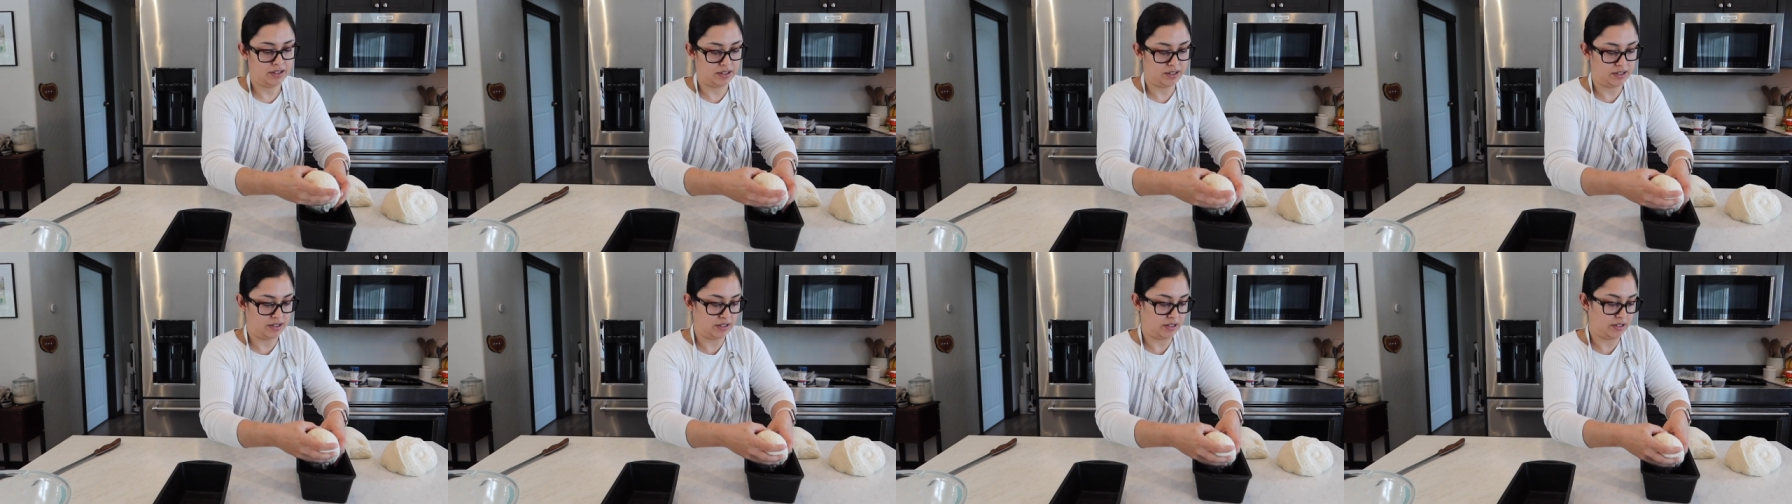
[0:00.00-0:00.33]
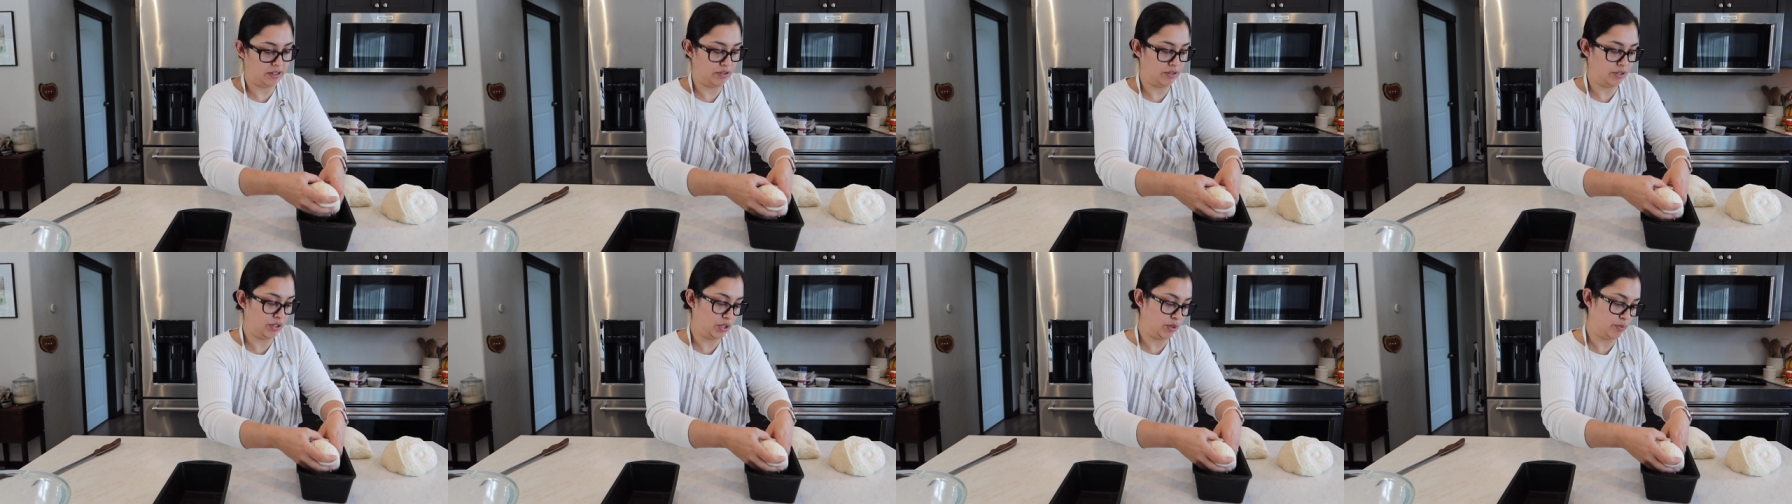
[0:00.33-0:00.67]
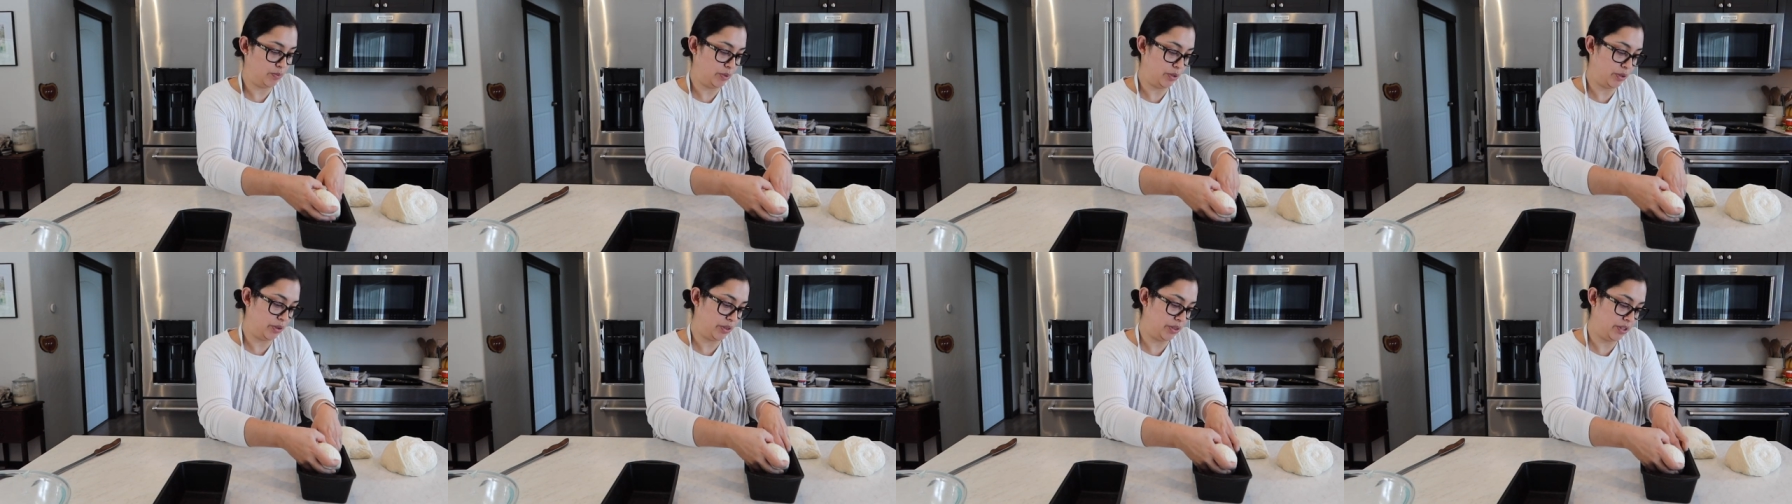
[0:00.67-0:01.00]
So I'll just
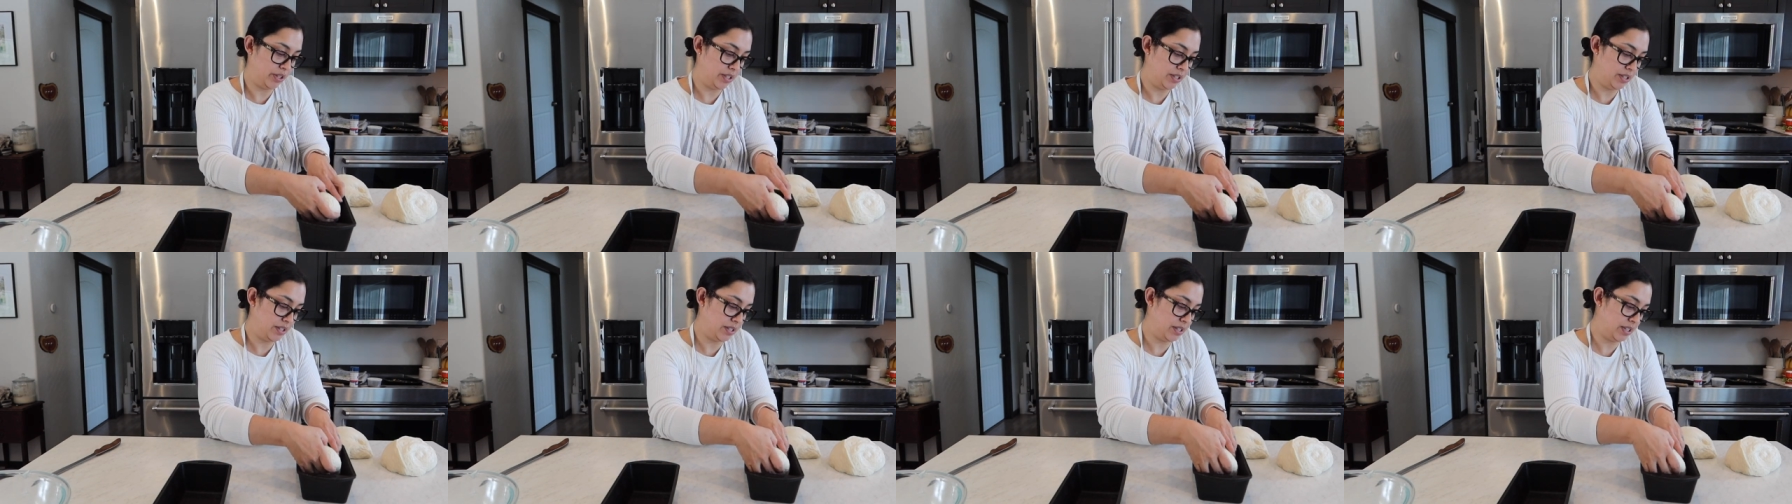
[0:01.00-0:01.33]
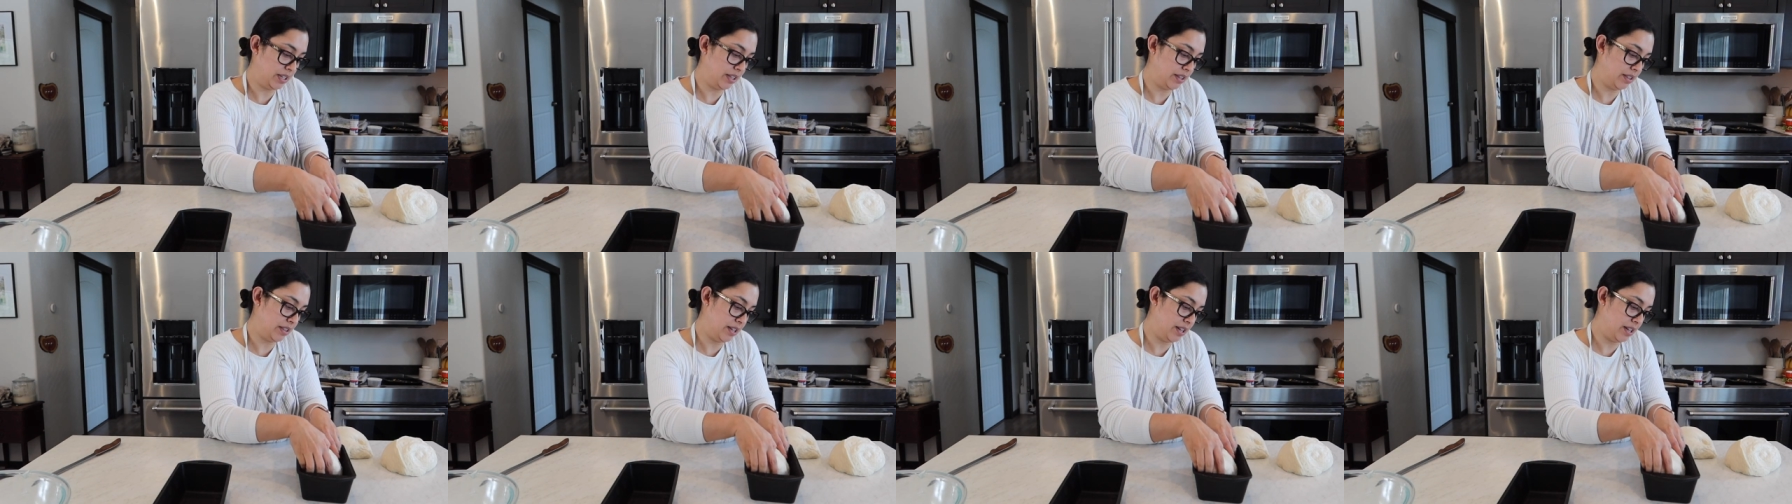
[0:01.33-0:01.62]
put this like